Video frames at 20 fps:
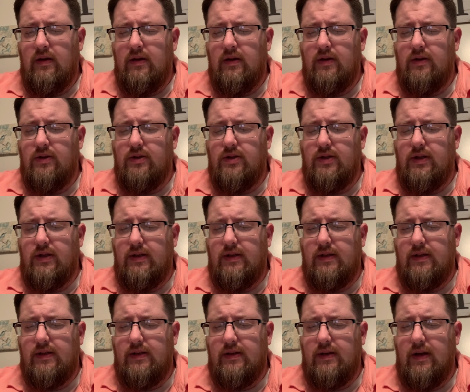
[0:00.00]
In
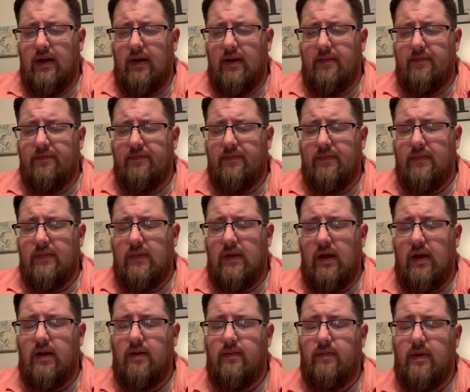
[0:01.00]
Jesus' name,
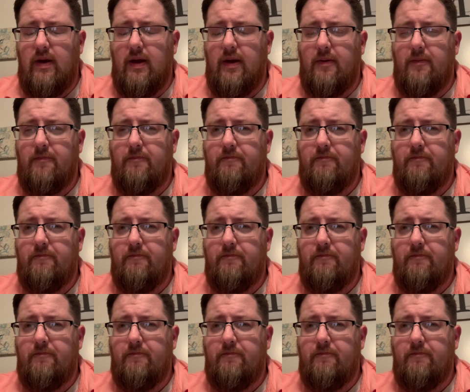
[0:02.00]
amen.